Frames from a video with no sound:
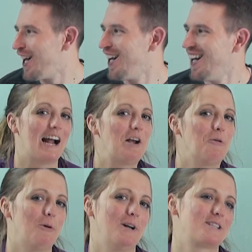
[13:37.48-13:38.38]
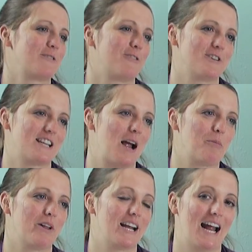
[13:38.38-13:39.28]
I kind of was the first time
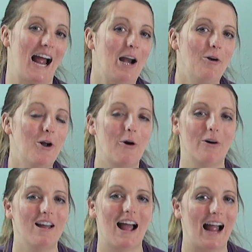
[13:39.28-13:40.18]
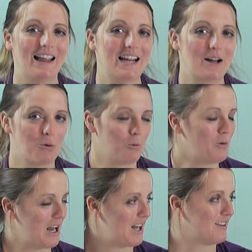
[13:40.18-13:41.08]
I played it. I don't know.
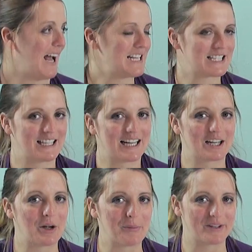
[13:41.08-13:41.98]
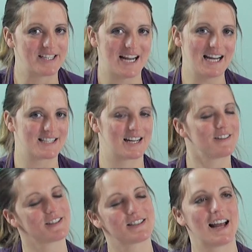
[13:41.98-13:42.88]
It lasted a couple of days, and I
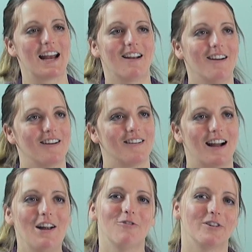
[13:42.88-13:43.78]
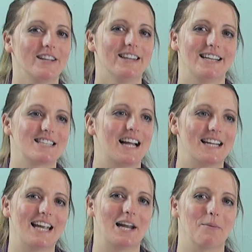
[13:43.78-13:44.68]
was just I really liked
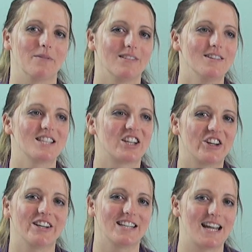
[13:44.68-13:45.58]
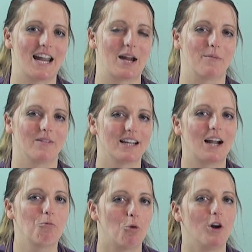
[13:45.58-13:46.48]
that game. That was a good game.
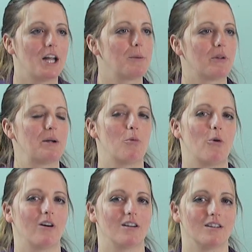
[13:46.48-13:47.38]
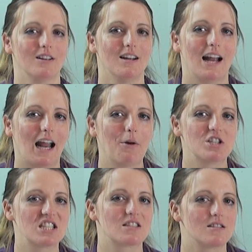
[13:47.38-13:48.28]
I wanted to play more, and I
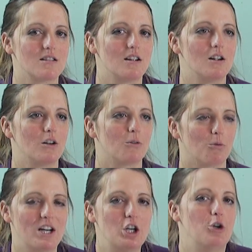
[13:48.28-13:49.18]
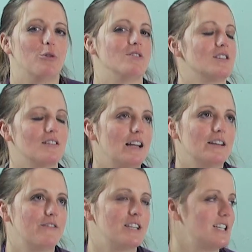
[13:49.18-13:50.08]
was just renewed. I
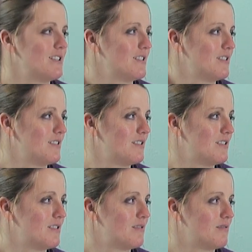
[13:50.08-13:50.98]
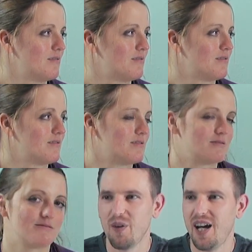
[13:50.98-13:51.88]
loved it. Yeah,
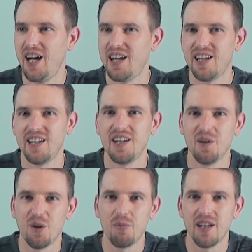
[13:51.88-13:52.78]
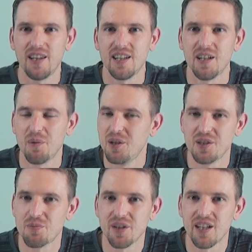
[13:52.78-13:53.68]
normally we're going
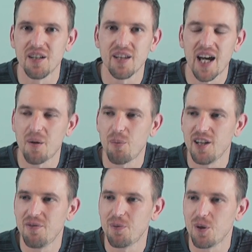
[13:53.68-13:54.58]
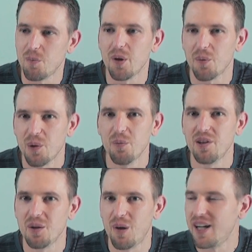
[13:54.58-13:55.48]
to do the how to play for it, but we
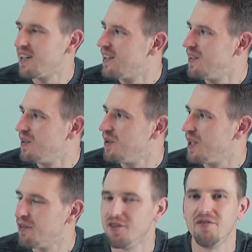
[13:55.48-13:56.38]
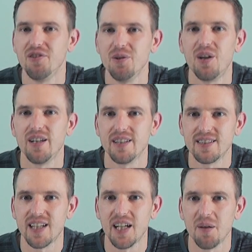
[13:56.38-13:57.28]
really wanted to do a review on this
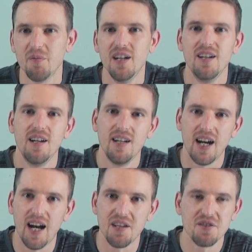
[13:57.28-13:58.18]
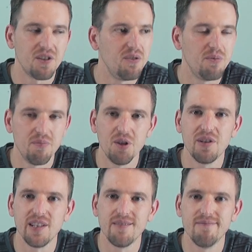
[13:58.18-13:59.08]
game, so you
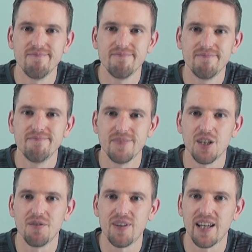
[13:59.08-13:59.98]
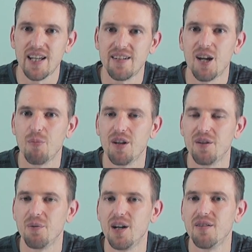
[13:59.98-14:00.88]
could find that diamond in
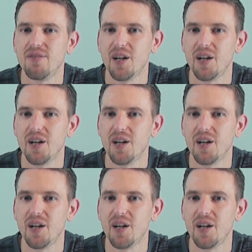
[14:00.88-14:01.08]
the rough.